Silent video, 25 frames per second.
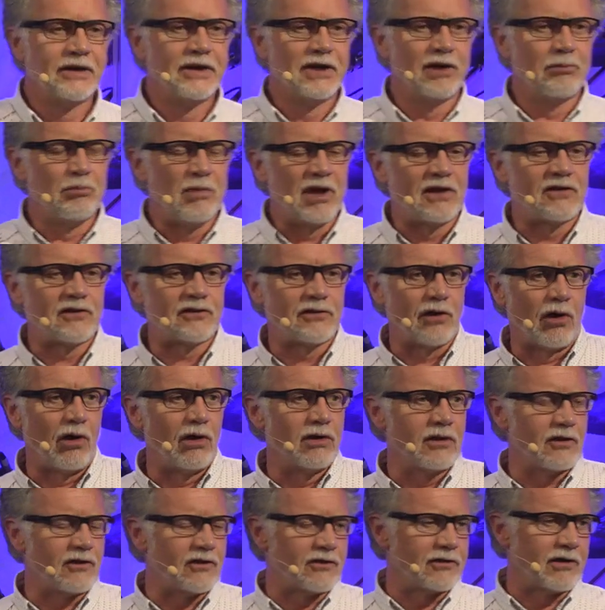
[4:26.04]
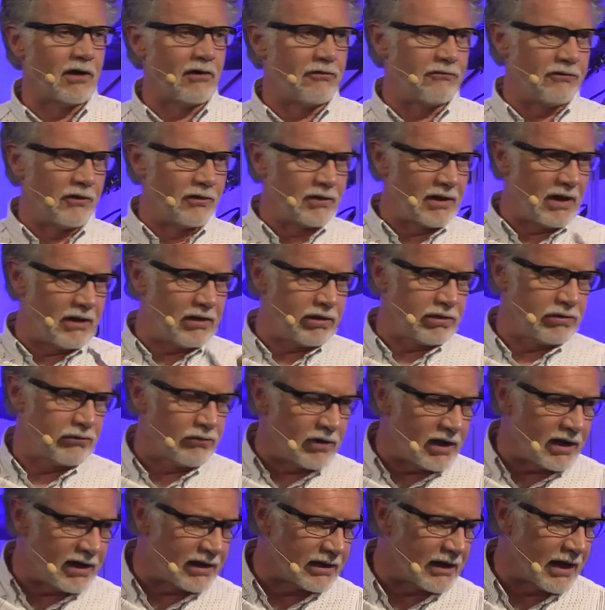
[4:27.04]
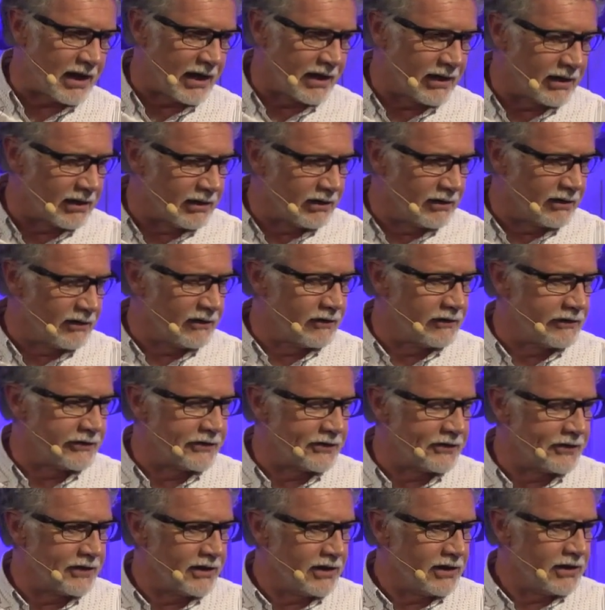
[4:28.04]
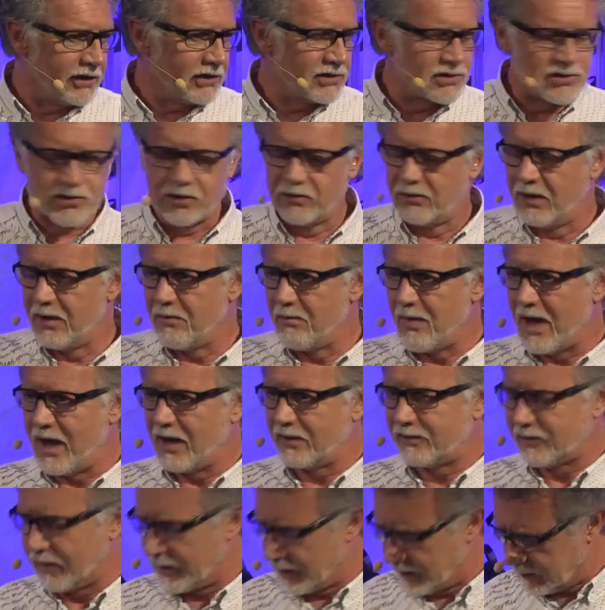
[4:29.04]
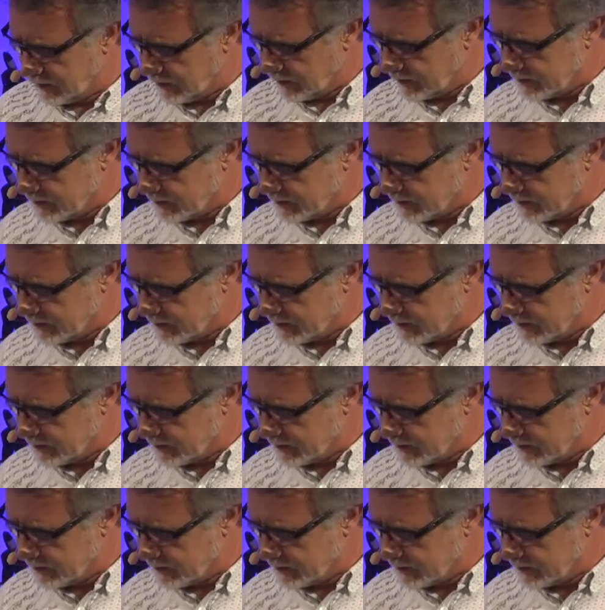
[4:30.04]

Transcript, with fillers: Amidst all the stuff, only three things truly matter.